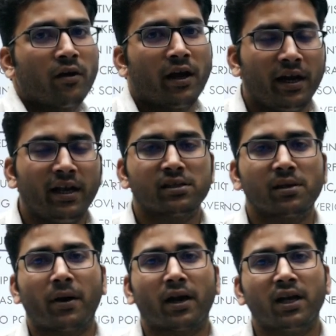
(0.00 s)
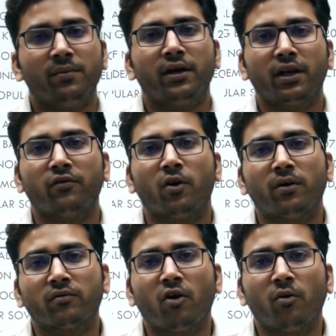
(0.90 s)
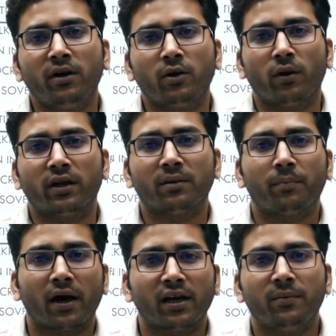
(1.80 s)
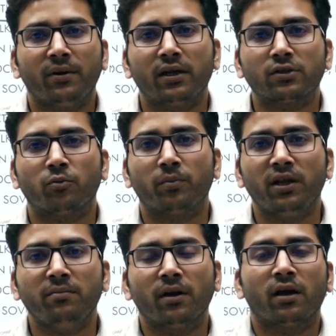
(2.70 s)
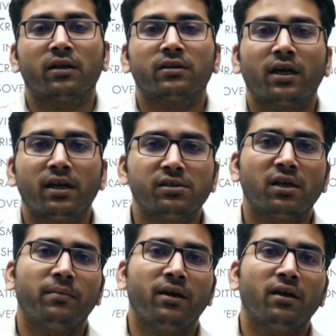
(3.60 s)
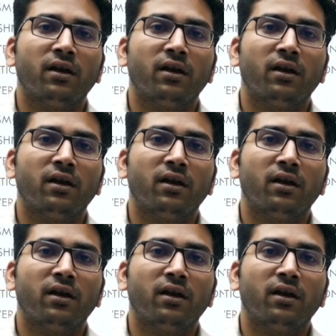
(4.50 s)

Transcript: India is a parliamentary form of government where the parliament is supreme, the reason being